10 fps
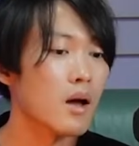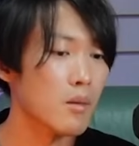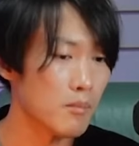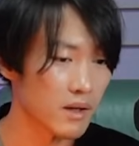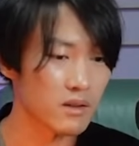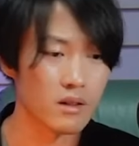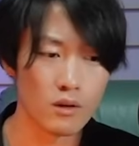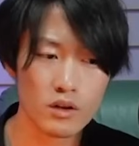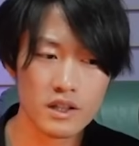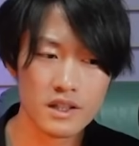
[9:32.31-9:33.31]
But
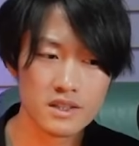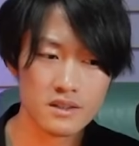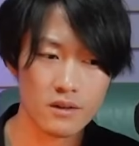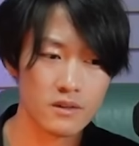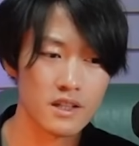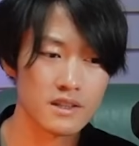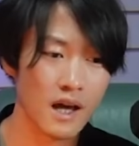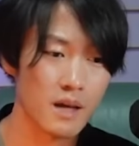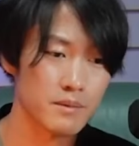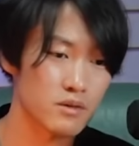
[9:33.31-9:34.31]
Loki is not the
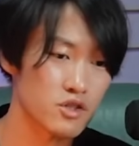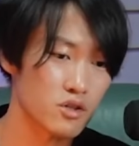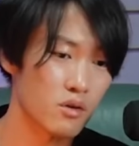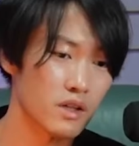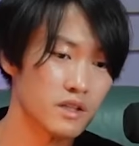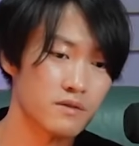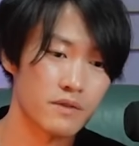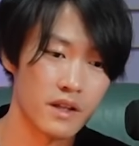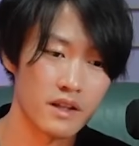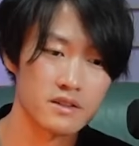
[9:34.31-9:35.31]
type to show his
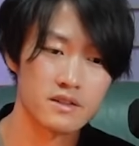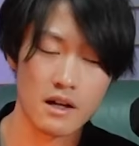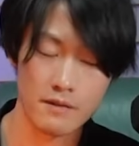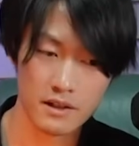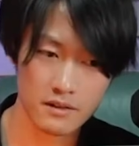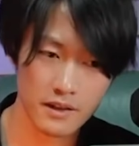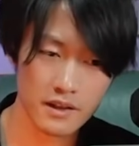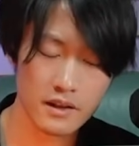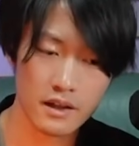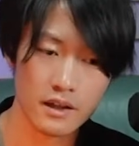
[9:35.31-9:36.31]
feelings directly.
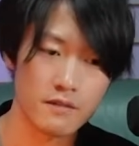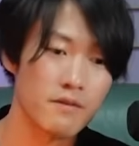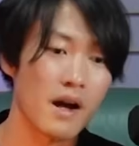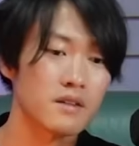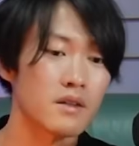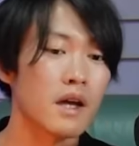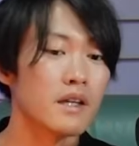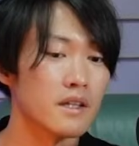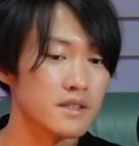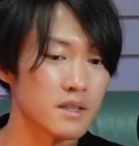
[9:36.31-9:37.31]
In fact, he
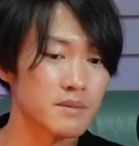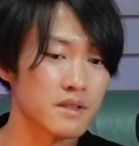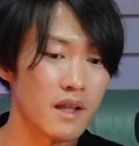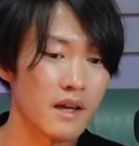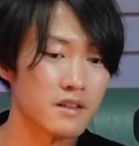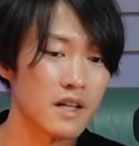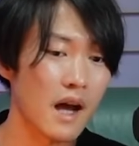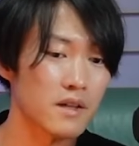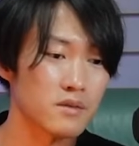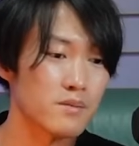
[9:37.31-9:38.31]
seems like kind
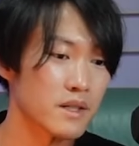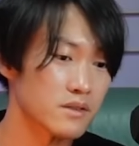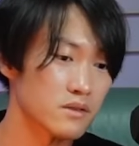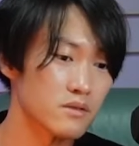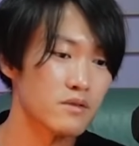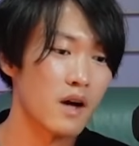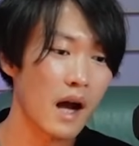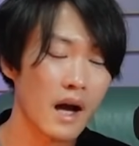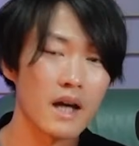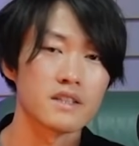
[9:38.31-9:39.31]
of person who
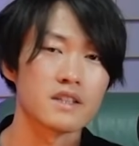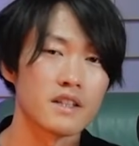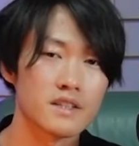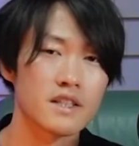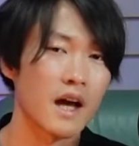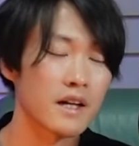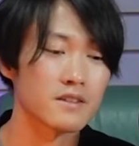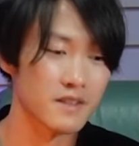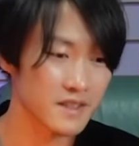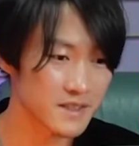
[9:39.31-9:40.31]
hides his
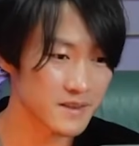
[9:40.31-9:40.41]
kindness.